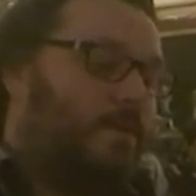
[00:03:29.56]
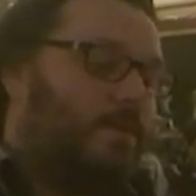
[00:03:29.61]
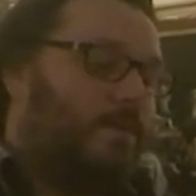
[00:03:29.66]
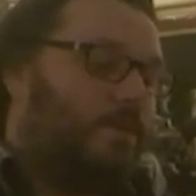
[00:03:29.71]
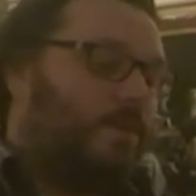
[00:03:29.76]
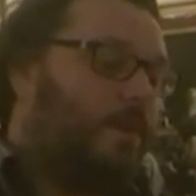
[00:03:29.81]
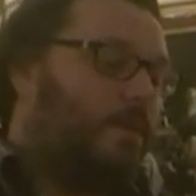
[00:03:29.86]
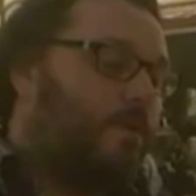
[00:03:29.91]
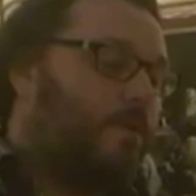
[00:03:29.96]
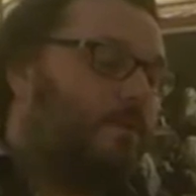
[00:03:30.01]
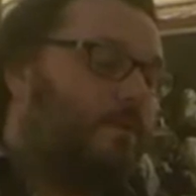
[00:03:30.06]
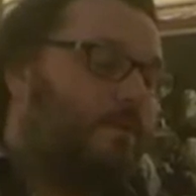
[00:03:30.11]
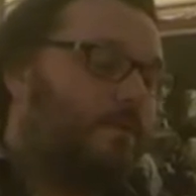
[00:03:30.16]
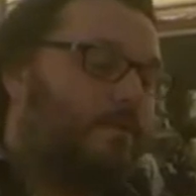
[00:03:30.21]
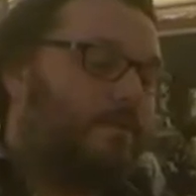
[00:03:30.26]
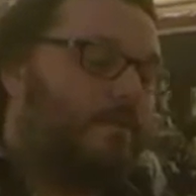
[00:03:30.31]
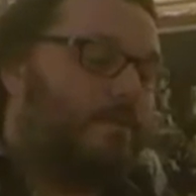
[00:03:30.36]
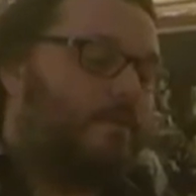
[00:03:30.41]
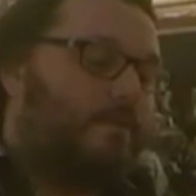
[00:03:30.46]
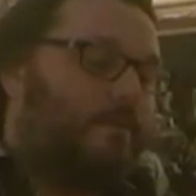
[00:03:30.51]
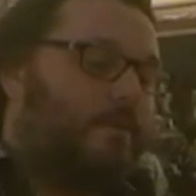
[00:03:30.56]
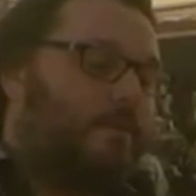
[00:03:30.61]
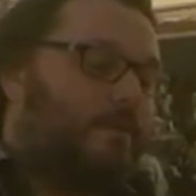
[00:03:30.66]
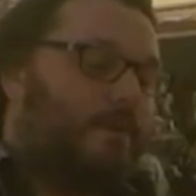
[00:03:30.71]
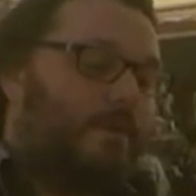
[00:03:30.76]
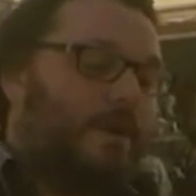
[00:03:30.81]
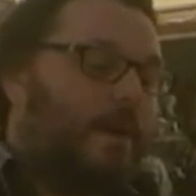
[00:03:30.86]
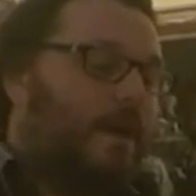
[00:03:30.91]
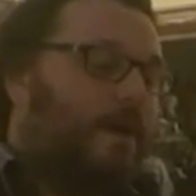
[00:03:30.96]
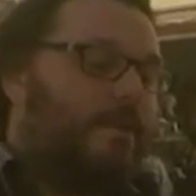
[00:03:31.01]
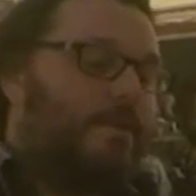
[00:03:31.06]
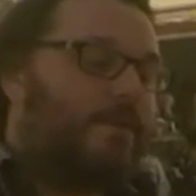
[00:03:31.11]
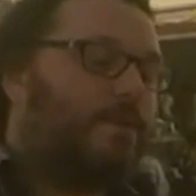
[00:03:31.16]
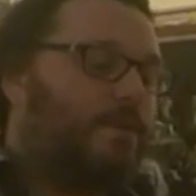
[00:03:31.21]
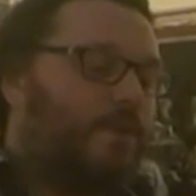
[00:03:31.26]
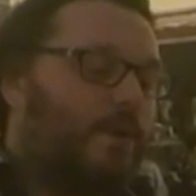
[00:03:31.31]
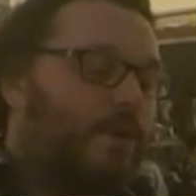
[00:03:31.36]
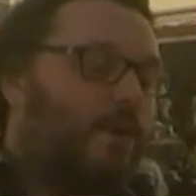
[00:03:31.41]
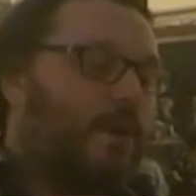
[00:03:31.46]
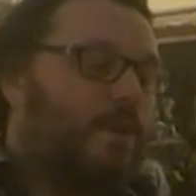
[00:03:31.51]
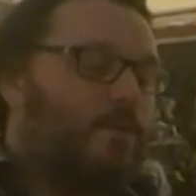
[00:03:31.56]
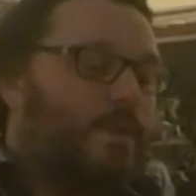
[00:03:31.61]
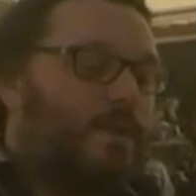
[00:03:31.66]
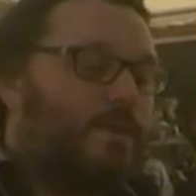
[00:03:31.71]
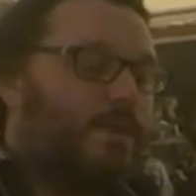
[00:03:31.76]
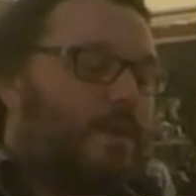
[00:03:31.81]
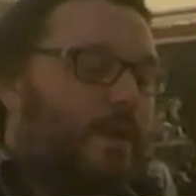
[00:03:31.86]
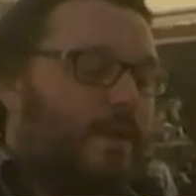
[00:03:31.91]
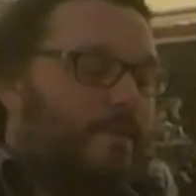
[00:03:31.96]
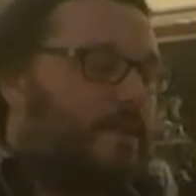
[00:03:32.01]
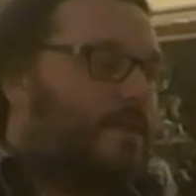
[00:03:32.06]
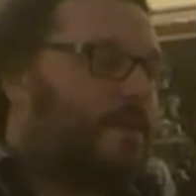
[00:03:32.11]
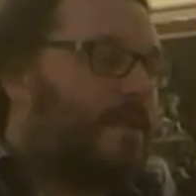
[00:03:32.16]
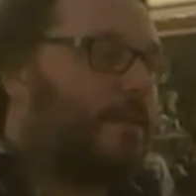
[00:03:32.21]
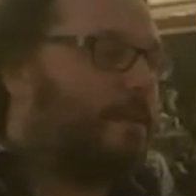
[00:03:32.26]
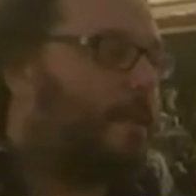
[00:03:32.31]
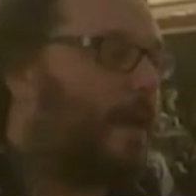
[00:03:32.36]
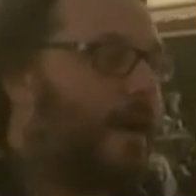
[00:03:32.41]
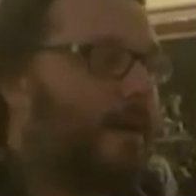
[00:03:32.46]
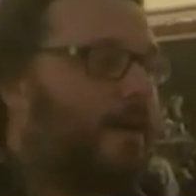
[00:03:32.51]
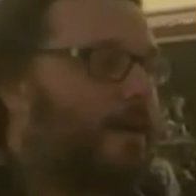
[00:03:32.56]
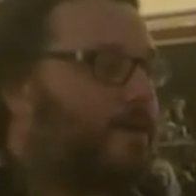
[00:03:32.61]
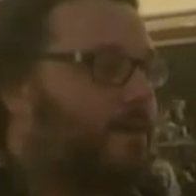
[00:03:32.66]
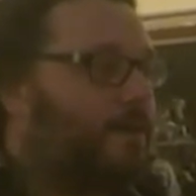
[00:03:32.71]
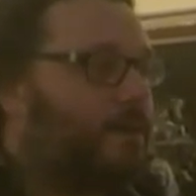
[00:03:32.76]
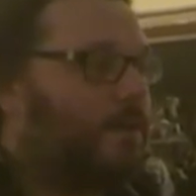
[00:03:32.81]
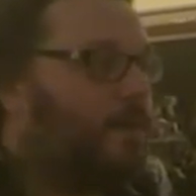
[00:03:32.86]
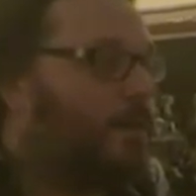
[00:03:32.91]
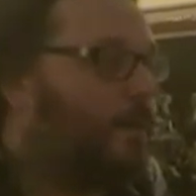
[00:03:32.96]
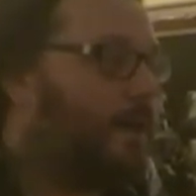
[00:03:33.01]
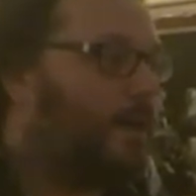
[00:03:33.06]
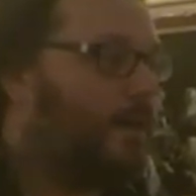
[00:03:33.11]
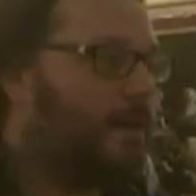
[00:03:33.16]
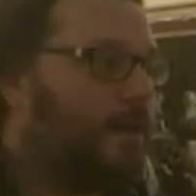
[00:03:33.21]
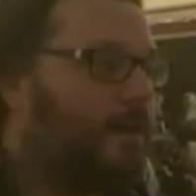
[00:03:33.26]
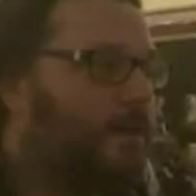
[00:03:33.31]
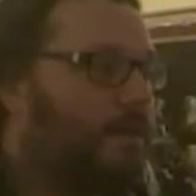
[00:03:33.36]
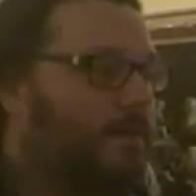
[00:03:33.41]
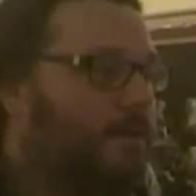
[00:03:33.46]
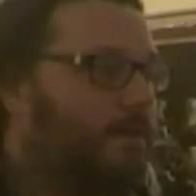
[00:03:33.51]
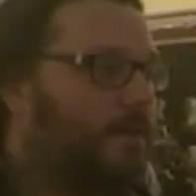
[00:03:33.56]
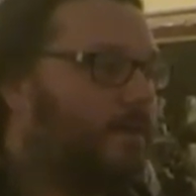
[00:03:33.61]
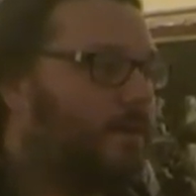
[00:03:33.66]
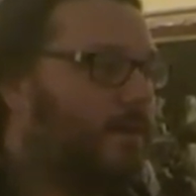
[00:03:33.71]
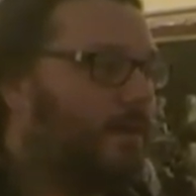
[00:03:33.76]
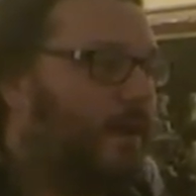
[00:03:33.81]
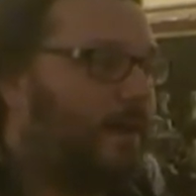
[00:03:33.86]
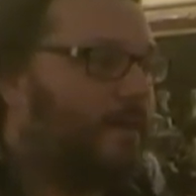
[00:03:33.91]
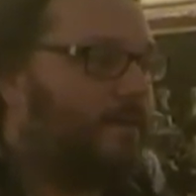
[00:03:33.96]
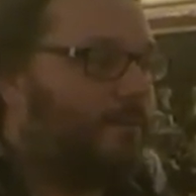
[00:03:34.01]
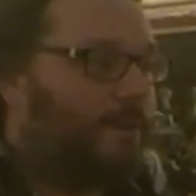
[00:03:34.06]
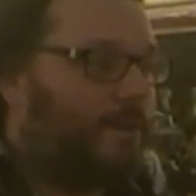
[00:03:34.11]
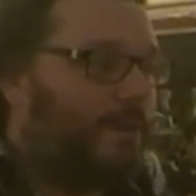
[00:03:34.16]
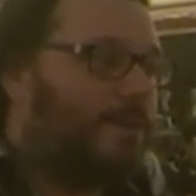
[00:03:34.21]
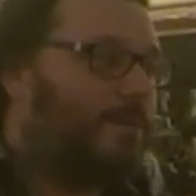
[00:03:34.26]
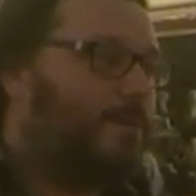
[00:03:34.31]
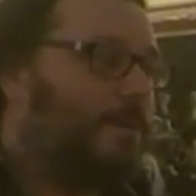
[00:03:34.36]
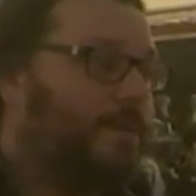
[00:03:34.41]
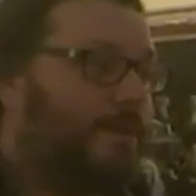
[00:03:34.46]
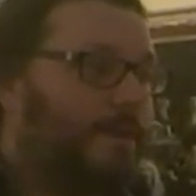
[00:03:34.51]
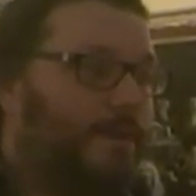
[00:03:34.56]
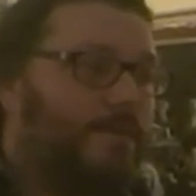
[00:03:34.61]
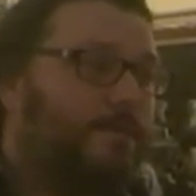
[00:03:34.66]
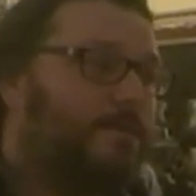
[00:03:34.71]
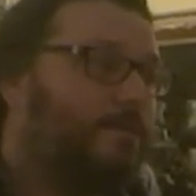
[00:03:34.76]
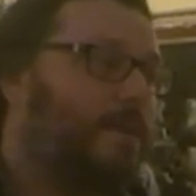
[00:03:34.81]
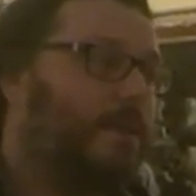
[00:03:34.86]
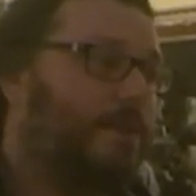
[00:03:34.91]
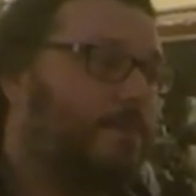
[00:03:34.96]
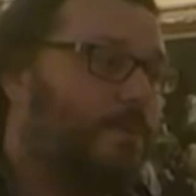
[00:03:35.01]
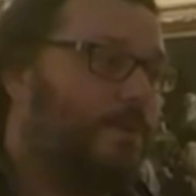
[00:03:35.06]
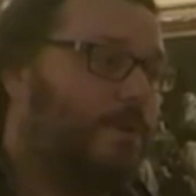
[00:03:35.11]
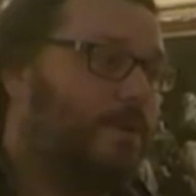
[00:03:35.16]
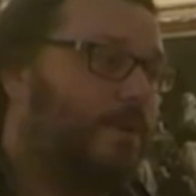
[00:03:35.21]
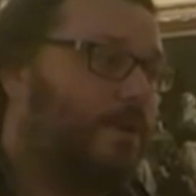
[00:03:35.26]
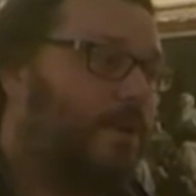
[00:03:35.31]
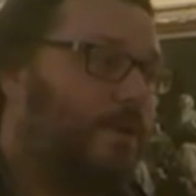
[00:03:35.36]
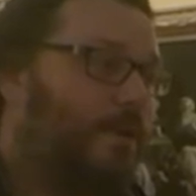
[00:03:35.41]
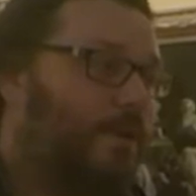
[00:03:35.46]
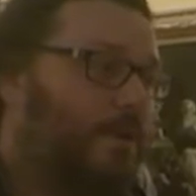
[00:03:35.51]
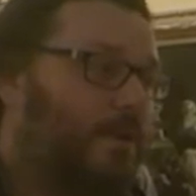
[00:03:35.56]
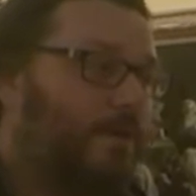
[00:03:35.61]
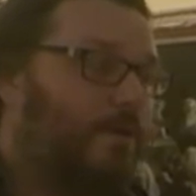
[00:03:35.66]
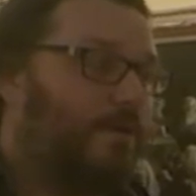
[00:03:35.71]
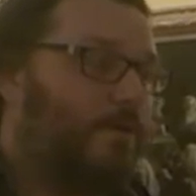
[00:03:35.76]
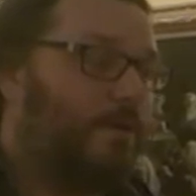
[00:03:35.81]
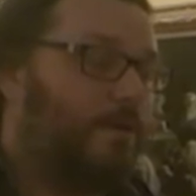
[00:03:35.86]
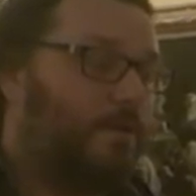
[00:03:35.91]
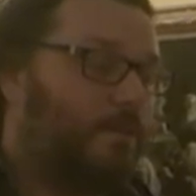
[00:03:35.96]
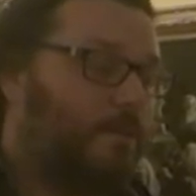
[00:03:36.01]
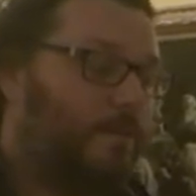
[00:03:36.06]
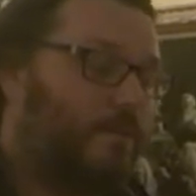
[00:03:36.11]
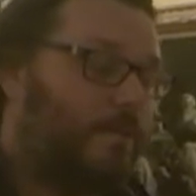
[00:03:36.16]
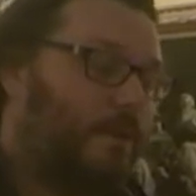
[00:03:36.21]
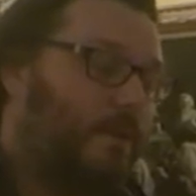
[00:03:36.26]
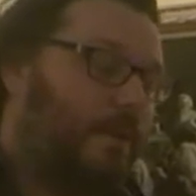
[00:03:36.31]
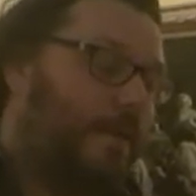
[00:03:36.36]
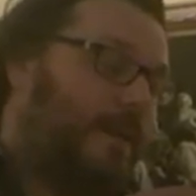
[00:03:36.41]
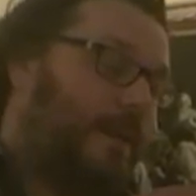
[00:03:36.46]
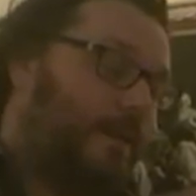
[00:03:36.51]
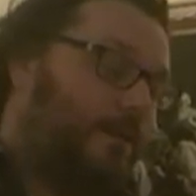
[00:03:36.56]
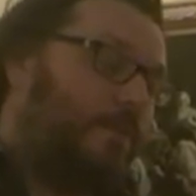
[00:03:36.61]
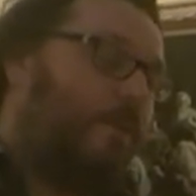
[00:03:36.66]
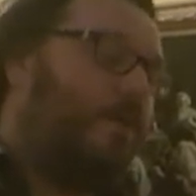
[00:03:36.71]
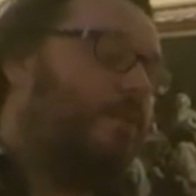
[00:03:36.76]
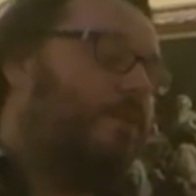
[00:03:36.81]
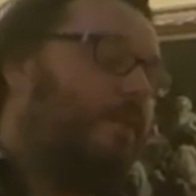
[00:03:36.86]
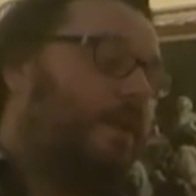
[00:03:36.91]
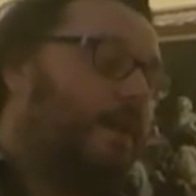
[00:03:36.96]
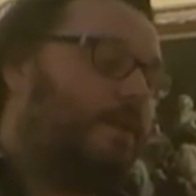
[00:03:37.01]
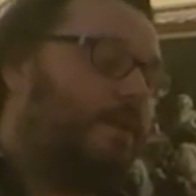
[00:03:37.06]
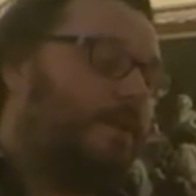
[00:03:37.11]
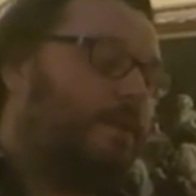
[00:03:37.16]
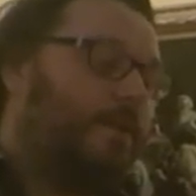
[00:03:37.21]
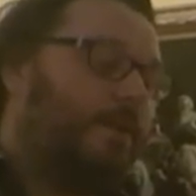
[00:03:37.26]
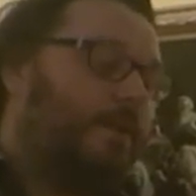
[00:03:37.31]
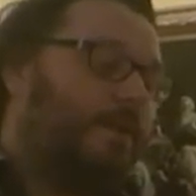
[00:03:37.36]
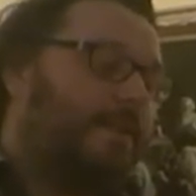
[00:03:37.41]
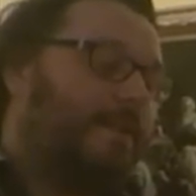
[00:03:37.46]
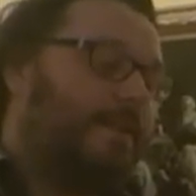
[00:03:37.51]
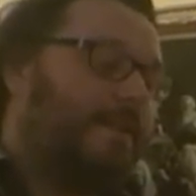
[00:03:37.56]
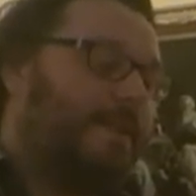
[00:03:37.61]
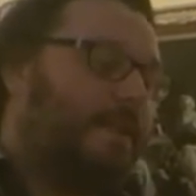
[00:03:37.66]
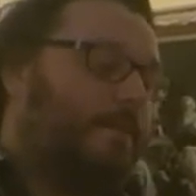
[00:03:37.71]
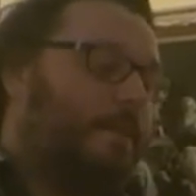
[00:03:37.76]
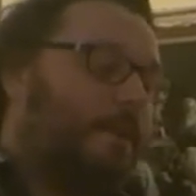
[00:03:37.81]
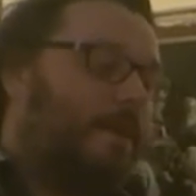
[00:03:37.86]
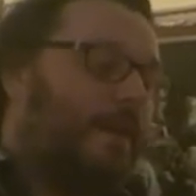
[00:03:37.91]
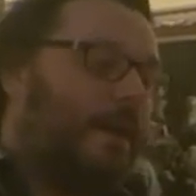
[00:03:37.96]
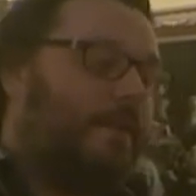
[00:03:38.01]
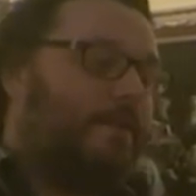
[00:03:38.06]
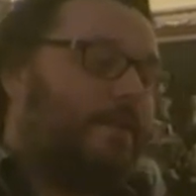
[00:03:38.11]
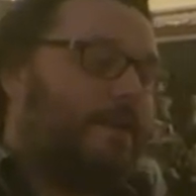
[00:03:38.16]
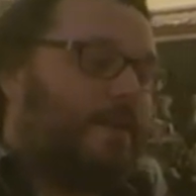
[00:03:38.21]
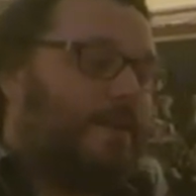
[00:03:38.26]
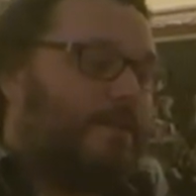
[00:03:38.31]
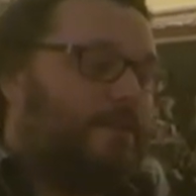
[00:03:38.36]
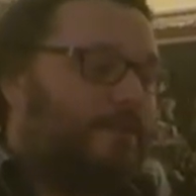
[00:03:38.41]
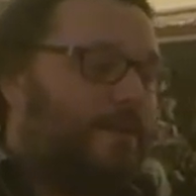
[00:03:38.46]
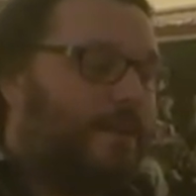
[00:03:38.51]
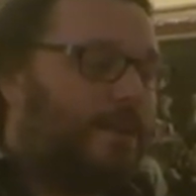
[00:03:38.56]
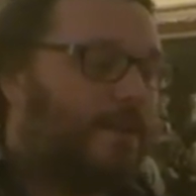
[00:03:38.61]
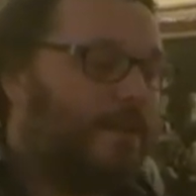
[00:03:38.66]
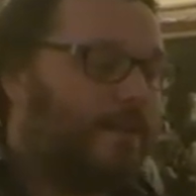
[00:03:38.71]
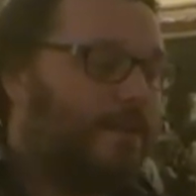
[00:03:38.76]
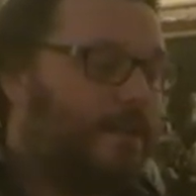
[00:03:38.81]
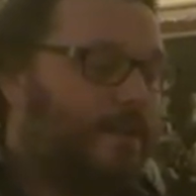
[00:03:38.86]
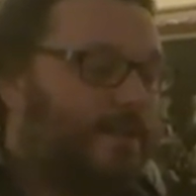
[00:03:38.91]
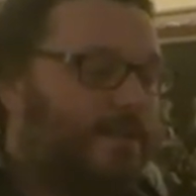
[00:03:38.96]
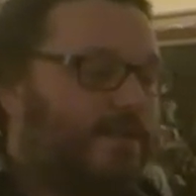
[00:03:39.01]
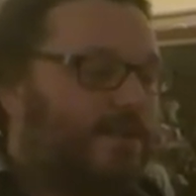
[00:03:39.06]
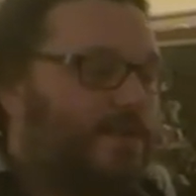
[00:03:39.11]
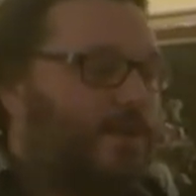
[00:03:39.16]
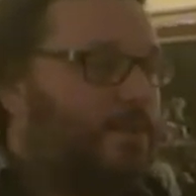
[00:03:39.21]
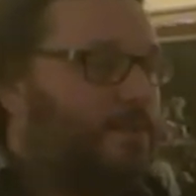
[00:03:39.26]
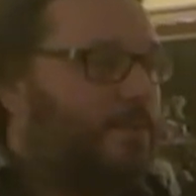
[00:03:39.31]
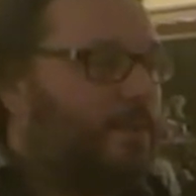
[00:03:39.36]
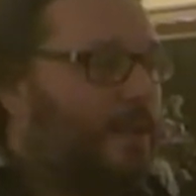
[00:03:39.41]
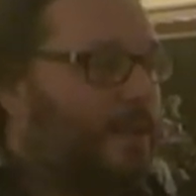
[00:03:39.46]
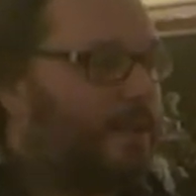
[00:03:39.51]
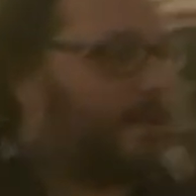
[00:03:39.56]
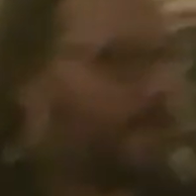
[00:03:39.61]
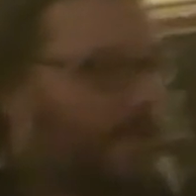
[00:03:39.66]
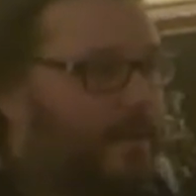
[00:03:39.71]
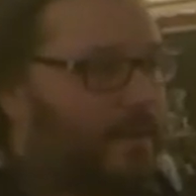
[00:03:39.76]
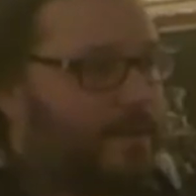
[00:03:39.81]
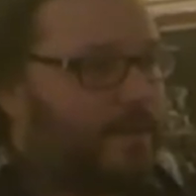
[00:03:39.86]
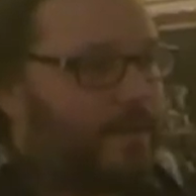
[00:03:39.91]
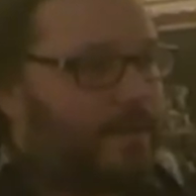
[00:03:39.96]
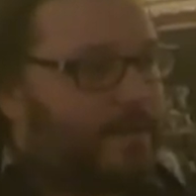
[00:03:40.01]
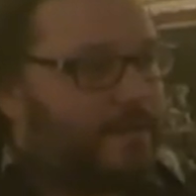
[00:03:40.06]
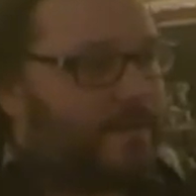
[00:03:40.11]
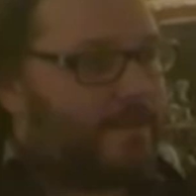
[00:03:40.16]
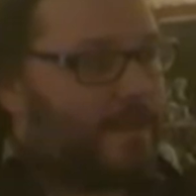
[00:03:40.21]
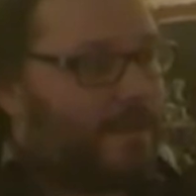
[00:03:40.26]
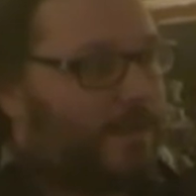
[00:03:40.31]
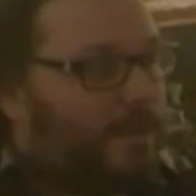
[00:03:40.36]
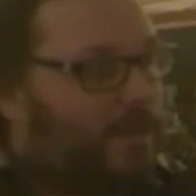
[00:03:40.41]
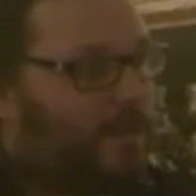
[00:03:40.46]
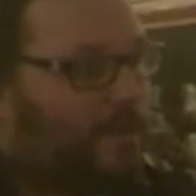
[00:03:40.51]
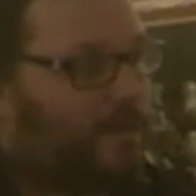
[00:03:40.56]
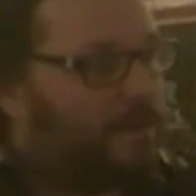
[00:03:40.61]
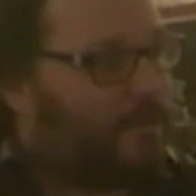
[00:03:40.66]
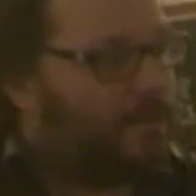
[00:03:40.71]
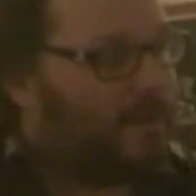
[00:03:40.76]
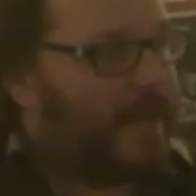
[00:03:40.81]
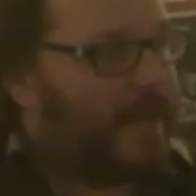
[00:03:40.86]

you don't have a story in which you have the same character all the way along. You have multiple different people, all of whom get profiled according to their demographic and really assume like a single